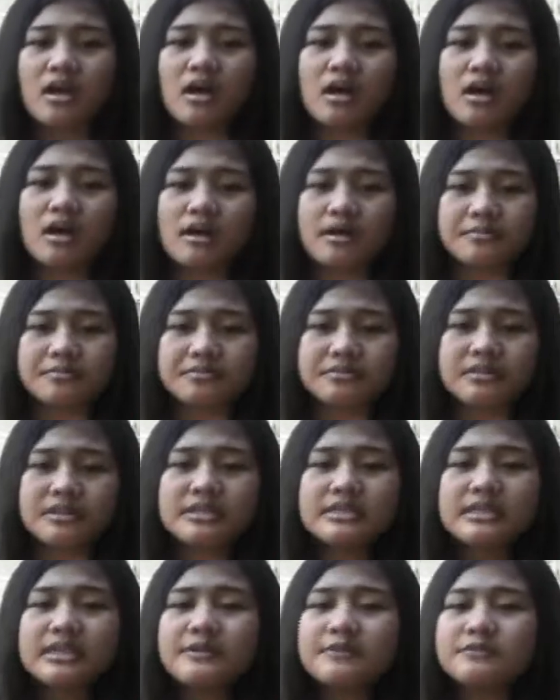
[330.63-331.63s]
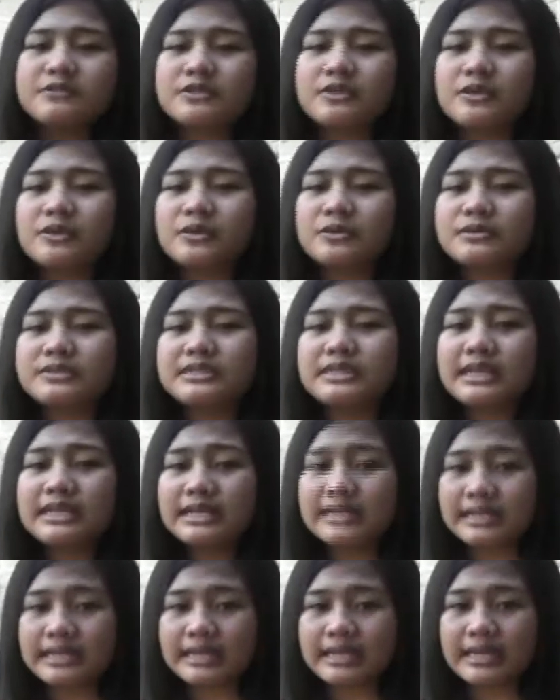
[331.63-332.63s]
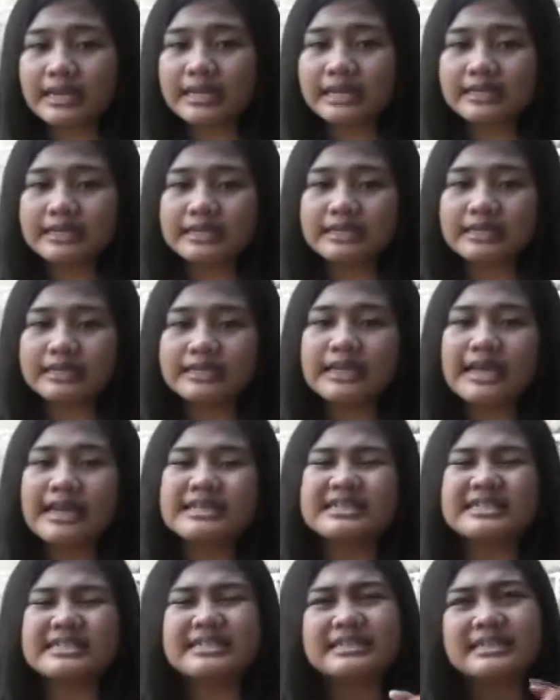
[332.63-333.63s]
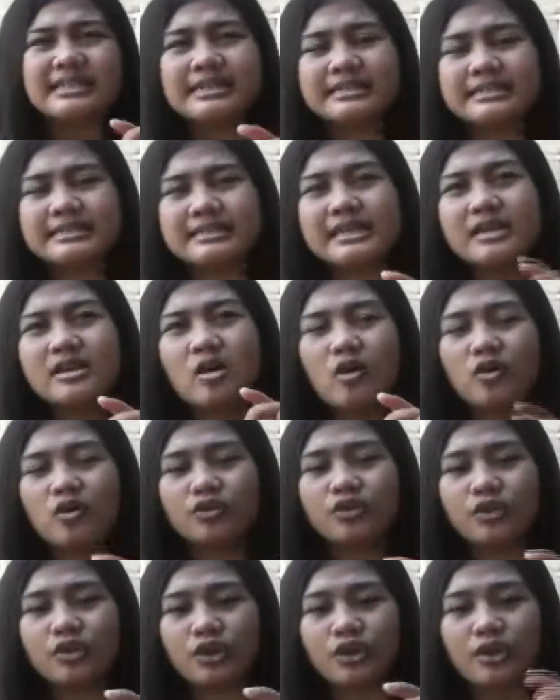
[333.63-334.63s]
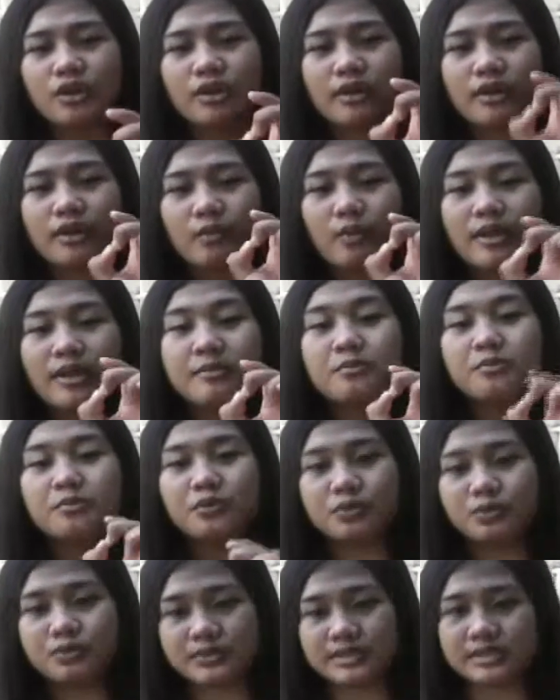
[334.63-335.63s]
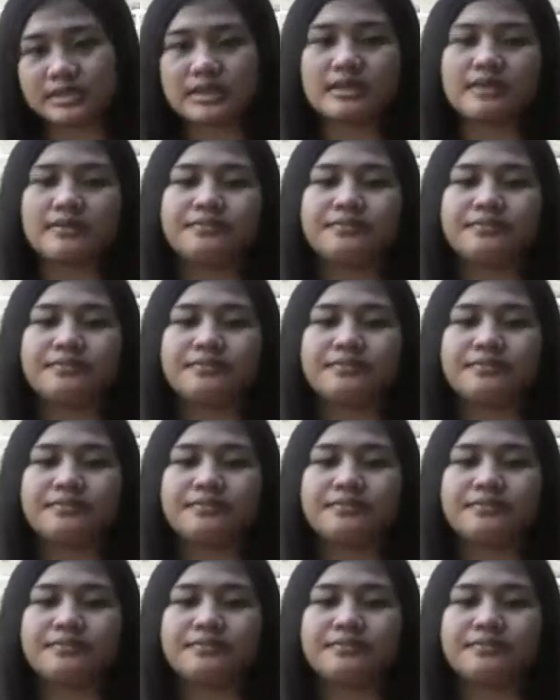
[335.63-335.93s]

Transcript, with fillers: Um, these leaves go singly and it has distinct odor when bruised.